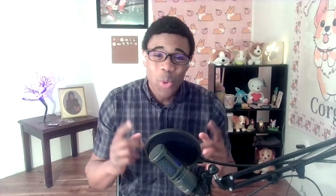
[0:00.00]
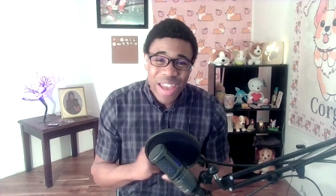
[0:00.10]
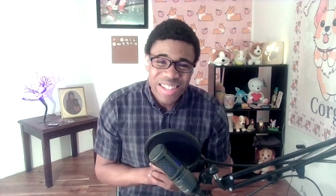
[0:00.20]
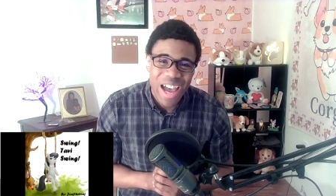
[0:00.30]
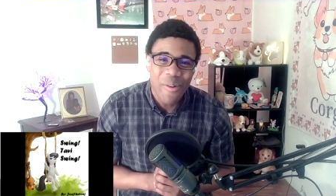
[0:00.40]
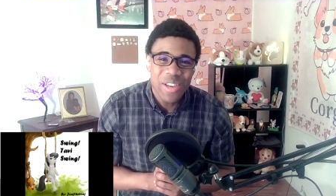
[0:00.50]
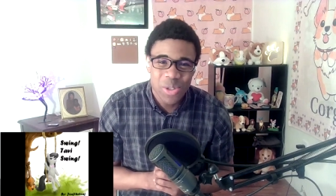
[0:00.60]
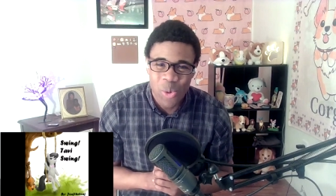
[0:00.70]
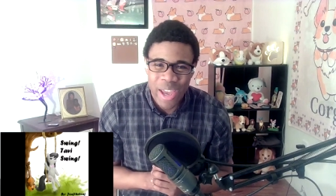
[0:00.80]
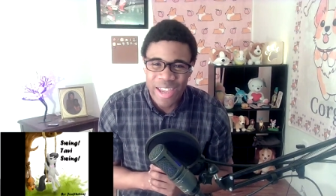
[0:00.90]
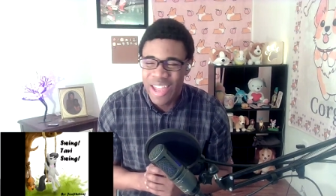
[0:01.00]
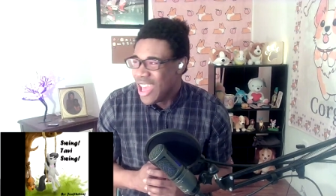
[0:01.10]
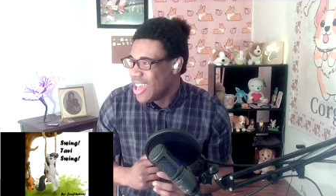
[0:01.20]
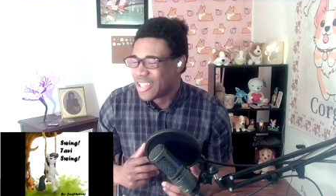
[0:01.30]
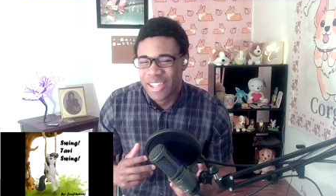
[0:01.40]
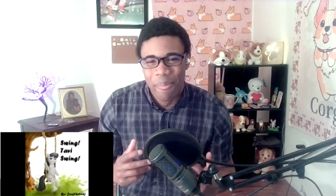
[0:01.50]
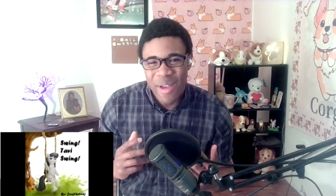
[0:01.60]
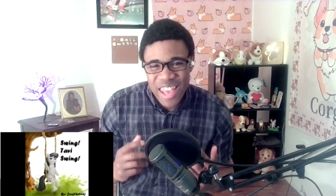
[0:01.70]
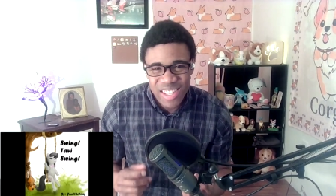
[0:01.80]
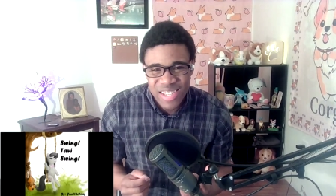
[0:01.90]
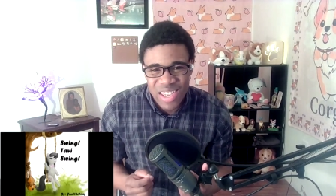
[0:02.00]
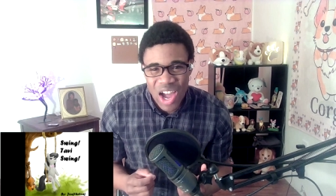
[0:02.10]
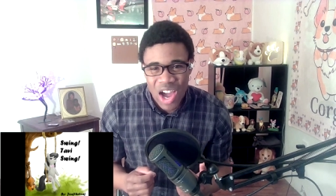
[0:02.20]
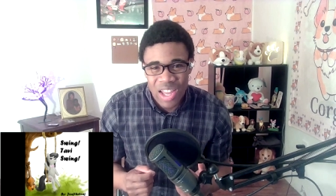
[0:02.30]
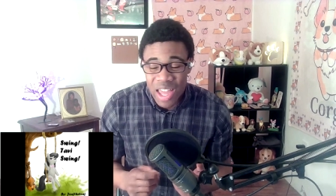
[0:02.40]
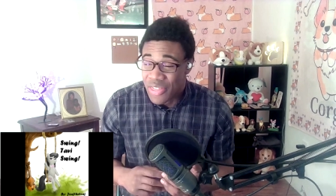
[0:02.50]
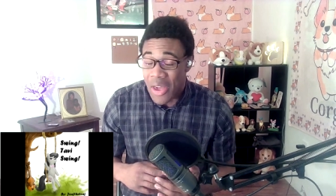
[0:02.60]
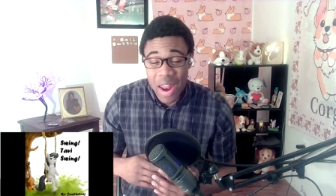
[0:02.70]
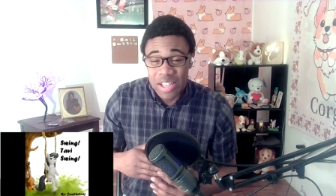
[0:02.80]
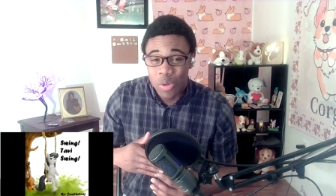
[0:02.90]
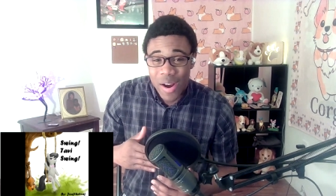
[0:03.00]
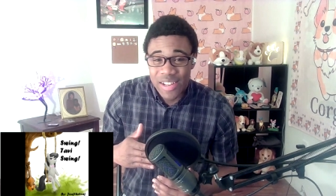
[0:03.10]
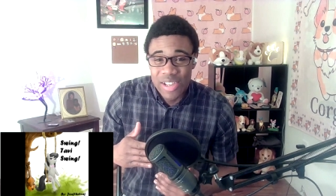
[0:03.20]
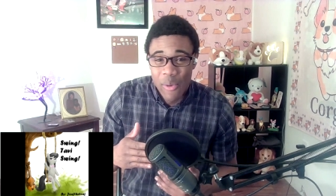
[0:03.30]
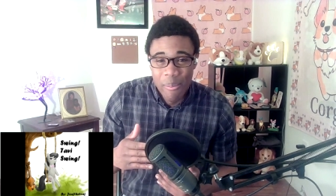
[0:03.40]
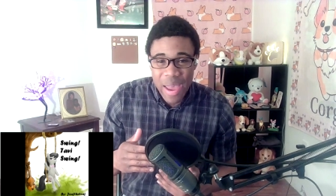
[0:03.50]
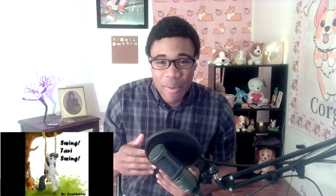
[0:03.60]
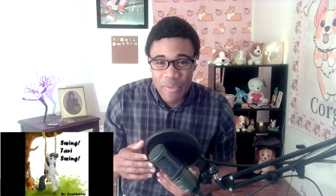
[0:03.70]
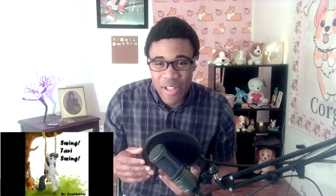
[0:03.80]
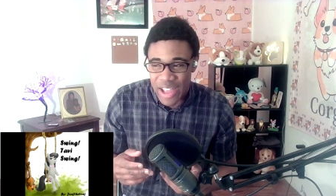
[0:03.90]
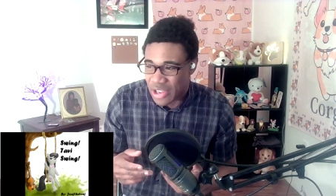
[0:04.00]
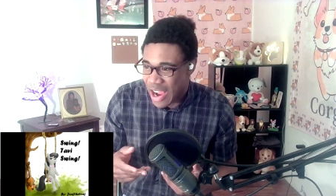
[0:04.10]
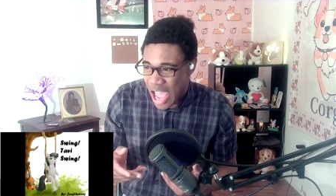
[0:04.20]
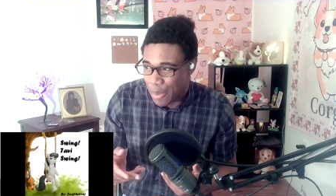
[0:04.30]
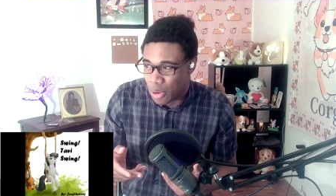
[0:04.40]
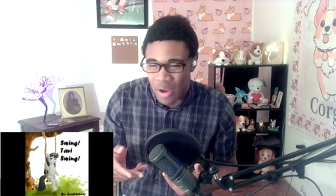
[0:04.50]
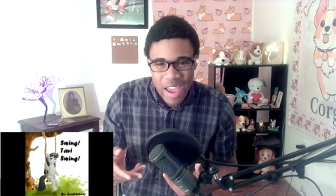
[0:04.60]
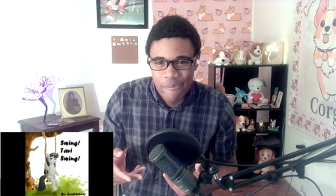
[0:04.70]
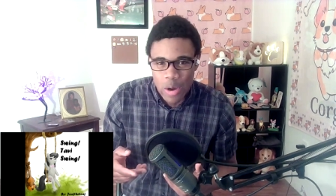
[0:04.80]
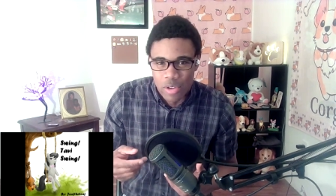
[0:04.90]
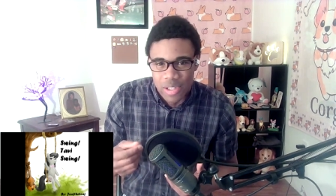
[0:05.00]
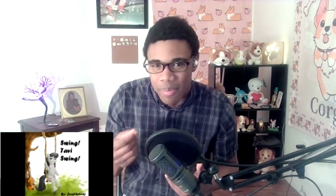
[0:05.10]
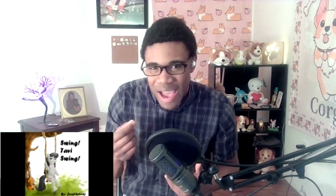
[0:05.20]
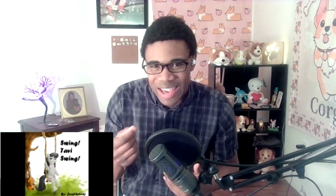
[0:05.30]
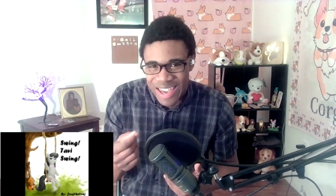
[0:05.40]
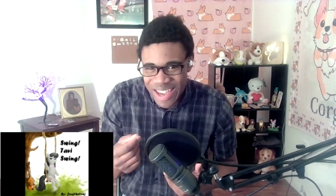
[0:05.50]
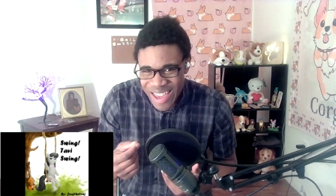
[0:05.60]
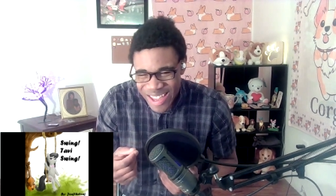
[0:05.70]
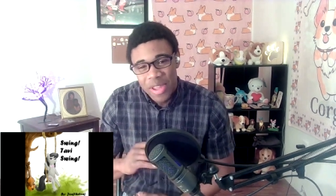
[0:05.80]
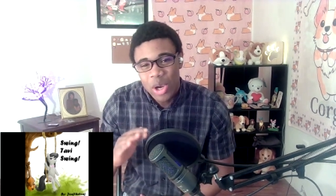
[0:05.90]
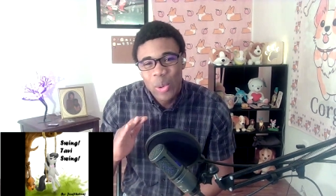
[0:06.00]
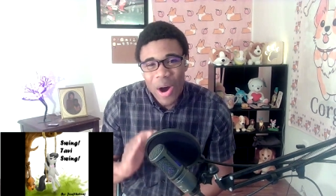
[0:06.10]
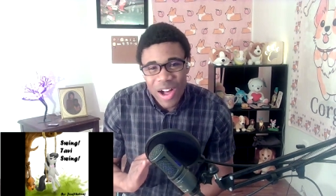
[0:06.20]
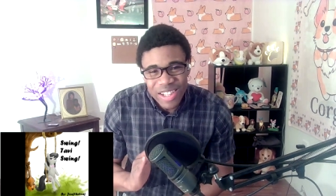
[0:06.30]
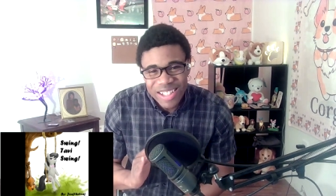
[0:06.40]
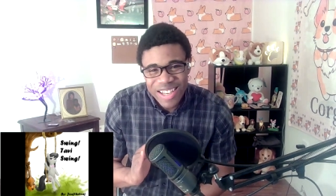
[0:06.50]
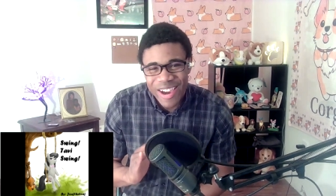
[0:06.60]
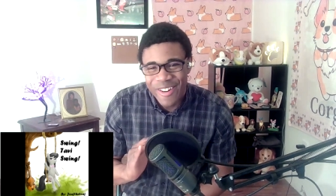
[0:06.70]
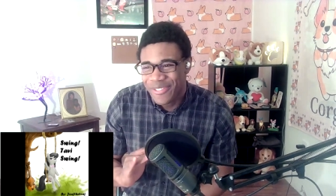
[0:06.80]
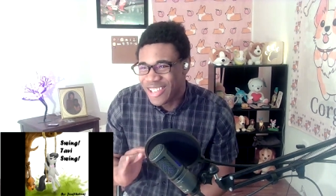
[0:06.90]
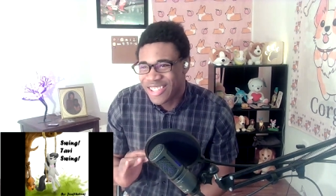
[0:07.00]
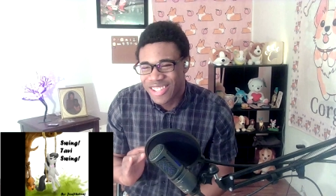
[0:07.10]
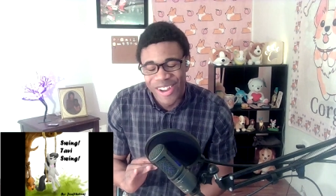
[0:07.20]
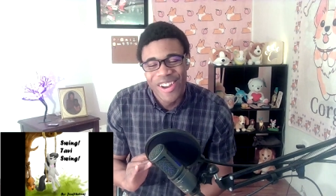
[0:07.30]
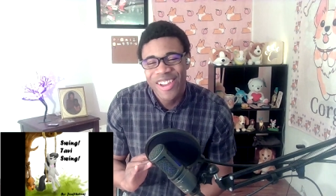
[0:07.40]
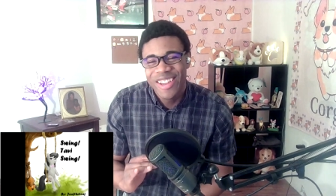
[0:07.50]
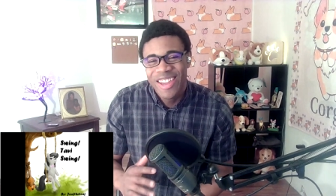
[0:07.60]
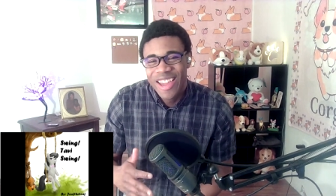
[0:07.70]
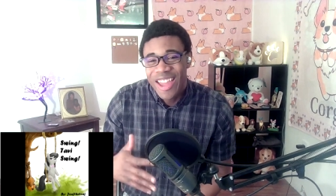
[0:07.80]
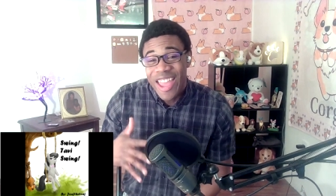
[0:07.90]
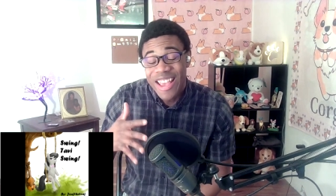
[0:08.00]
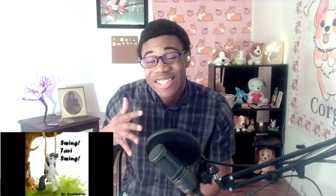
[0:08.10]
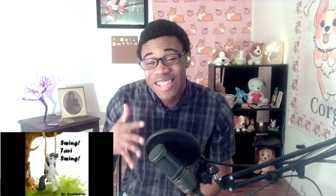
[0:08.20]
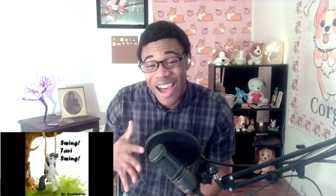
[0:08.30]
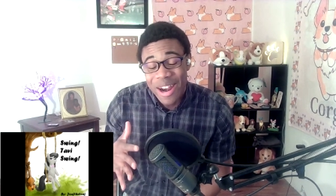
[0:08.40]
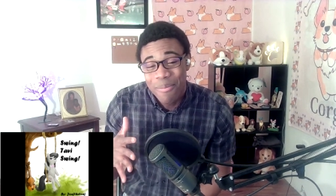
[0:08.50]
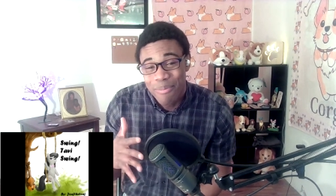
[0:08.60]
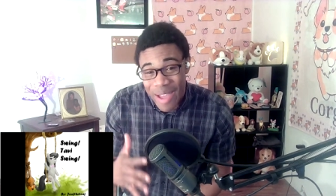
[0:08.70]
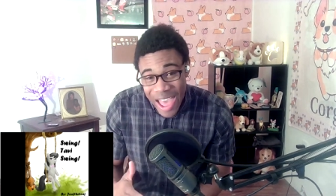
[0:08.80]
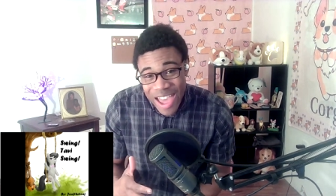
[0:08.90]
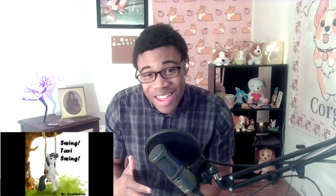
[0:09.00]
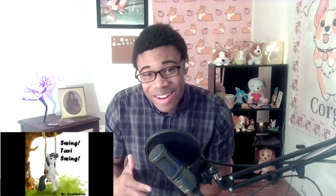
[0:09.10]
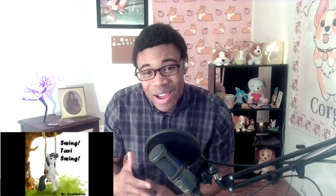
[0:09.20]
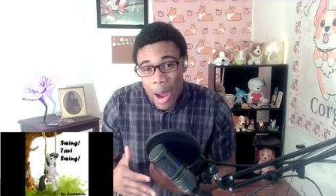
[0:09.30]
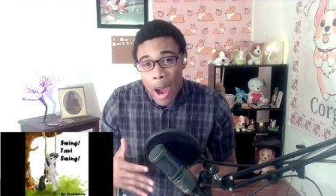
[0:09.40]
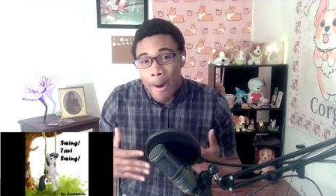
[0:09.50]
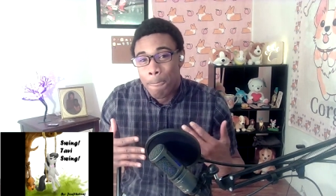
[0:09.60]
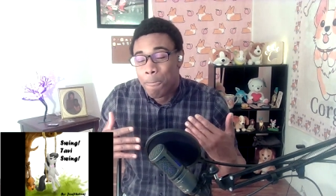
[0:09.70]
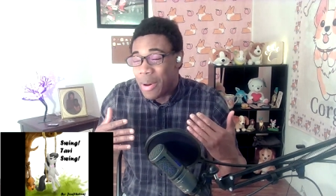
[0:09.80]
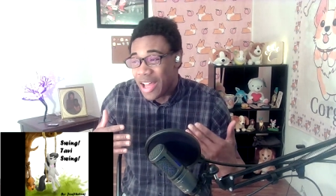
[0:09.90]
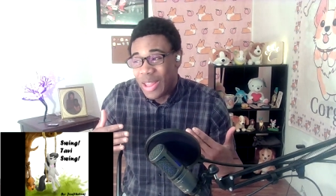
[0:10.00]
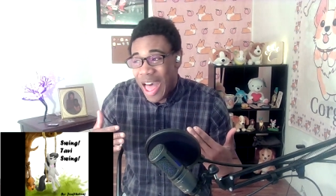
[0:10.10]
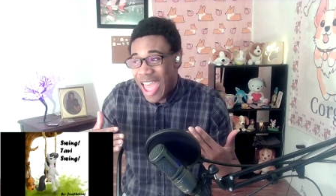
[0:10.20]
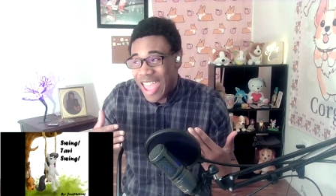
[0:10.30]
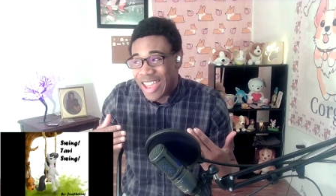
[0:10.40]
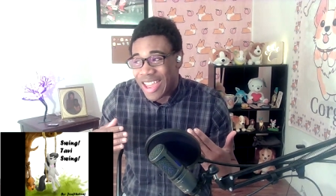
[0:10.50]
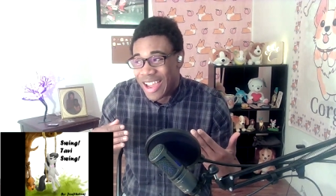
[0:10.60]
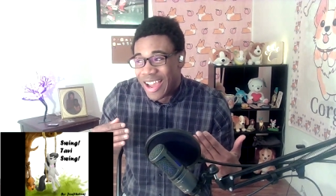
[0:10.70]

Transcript: Swing Tommy Swing is the amazing song that I swear someone made with like their Apple headphones mic. The quality of this song is kinda bad, but like,